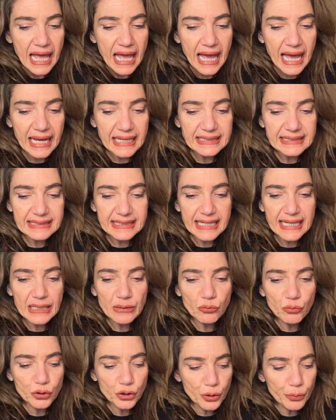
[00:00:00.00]
And
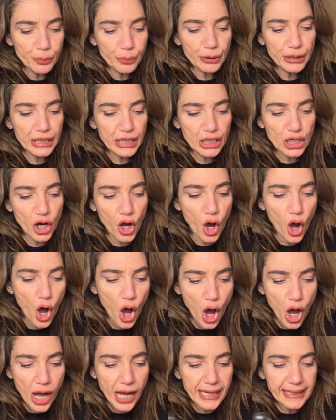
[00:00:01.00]
then when you put it
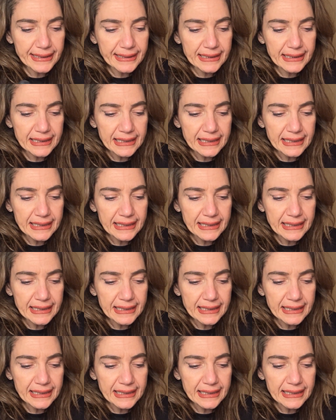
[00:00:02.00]
on,